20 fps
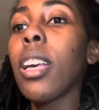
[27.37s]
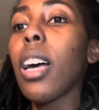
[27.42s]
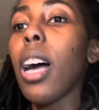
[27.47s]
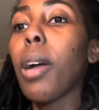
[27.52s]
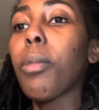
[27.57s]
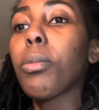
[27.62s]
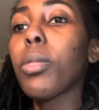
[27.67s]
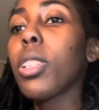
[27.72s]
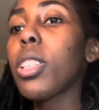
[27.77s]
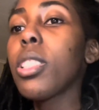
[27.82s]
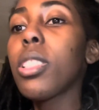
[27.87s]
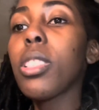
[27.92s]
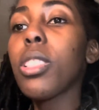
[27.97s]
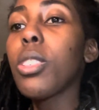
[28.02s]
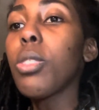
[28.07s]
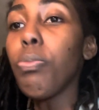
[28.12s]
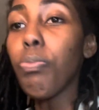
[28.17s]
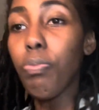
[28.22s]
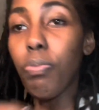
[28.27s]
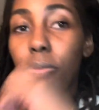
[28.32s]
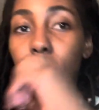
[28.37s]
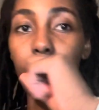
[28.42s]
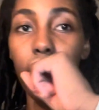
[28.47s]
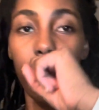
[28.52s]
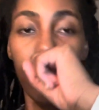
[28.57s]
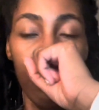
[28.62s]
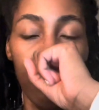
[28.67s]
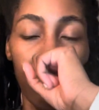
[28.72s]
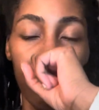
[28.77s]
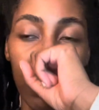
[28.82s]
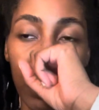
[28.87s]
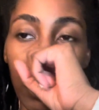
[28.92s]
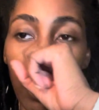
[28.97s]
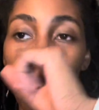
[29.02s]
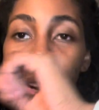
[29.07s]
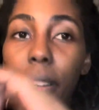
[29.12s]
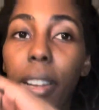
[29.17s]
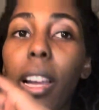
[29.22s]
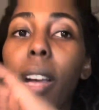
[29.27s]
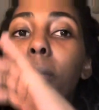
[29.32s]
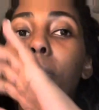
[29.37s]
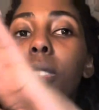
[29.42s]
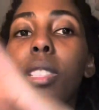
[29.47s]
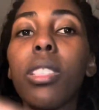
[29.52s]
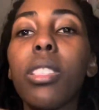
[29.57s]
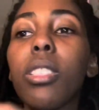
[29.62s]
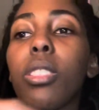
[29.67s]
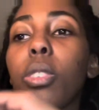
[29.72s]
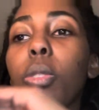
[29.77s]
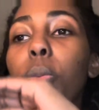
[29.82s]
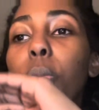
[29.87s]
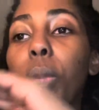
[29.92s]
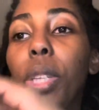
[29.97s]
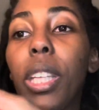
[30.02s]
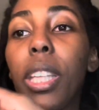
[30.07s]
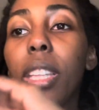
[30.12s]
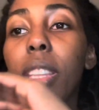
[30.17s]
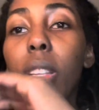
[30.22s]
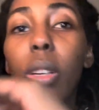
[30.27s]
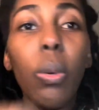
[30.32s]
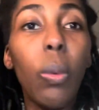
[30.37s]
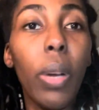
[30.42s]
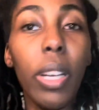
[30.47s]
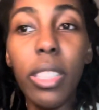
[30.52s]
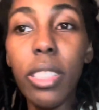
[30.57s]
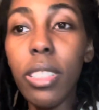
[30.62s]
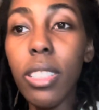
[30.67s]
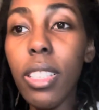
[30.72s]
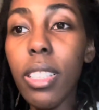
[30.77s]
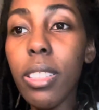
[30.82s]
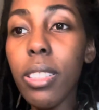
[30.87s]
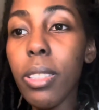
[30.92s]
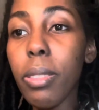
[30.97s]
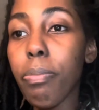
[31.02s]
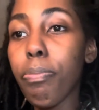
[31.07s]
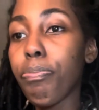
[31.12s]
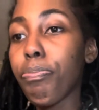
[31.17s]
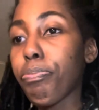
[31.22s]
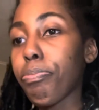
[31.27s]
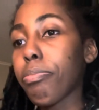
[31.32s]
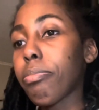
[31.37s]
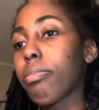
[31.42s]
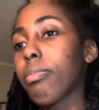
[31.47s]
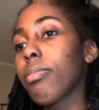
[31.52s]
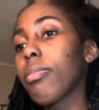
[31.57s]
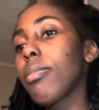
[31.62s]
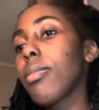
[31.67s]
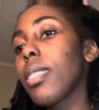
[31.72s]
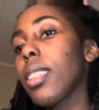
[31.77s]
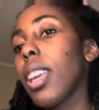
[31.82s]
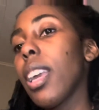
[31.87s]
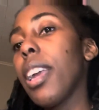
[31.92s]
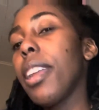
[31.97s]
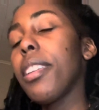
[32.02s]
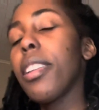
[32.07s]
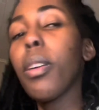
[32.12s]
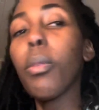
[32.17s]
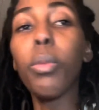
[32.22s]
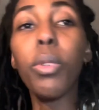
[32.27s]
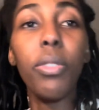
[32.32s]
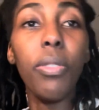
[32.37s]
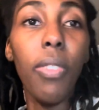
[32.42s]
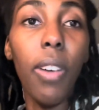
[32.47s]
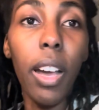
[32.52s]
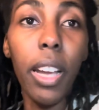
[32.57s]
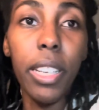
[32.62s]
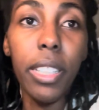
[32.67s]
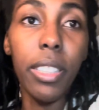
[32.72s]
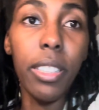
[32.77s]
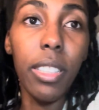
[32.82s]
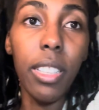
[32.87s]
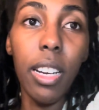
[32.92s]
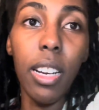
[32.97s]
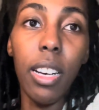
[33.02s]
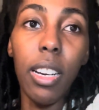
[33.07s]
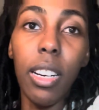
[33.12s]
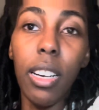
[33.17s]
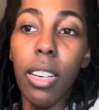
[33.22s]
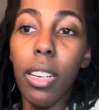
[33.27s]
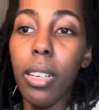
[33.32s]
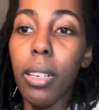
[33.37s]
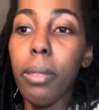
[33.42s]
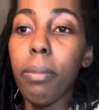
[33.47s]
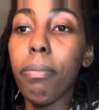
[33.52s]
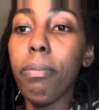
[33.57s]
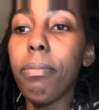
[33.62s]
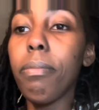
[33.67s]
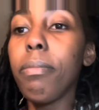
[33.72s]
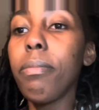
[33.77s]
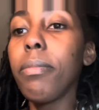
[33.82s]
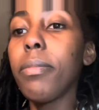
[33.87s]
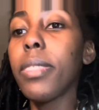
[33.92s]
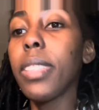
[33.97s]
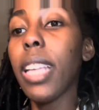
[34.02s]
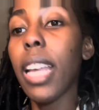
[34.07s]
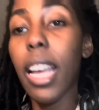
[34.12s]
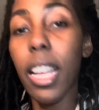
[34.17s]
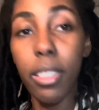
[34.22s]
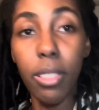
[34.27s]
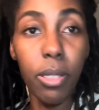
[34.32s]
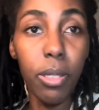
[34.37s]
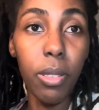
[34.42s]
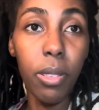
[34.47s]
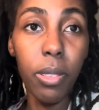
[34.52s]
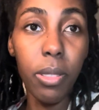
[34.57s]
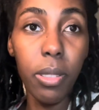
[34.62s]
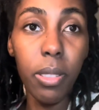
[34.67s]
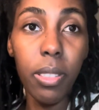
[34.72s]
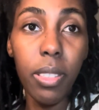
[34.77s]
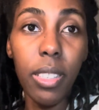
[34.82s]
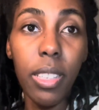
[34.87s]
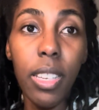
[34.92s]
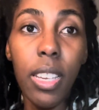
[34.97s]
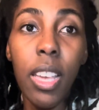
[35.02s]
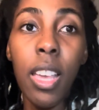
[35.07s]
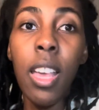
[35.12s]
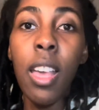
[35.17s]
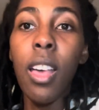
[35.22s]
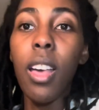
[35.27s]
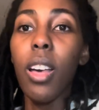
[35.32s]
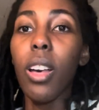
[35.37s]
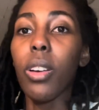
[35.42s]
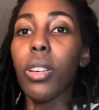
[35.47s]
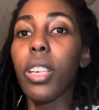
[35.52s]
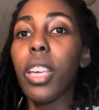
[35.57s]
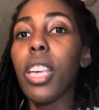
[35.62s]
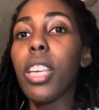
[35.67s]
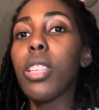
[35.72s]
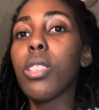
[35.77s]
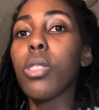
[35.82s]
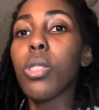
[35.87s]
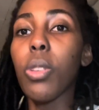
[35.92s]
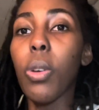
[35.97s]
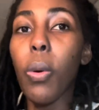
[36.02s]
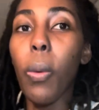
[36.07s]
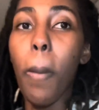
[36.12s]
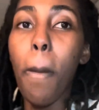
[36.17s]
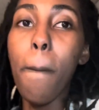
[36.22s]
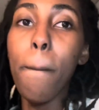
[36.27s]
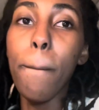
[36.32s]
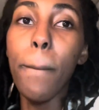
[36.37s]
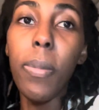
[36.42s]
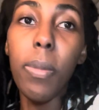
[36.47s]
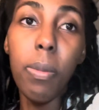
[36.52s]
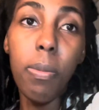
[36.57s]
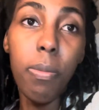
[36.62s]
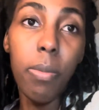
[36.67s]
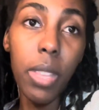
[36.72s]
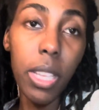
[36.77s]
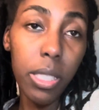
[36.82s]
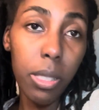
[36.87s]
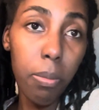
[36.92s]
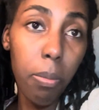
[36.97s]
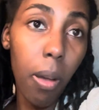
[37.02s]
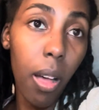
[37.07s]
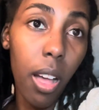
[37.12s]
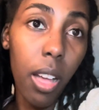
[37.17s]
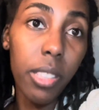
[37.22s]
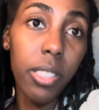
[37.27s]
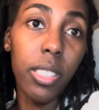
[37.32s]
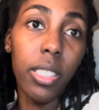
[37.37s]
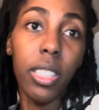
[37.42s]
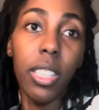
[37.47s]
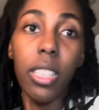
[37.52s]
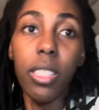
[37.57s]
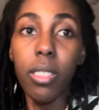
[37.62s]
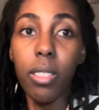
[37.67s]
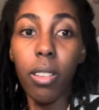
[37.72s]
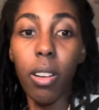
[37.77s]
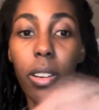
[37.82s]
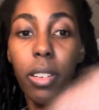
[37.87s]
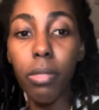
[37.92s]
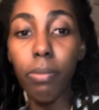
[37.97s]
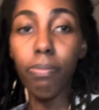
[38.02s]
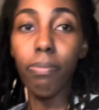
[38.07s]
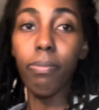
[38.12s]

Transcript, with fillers: I'm just sorry, I'm just going to read the questions and then we find the, um, the answers okay so let's pause and get start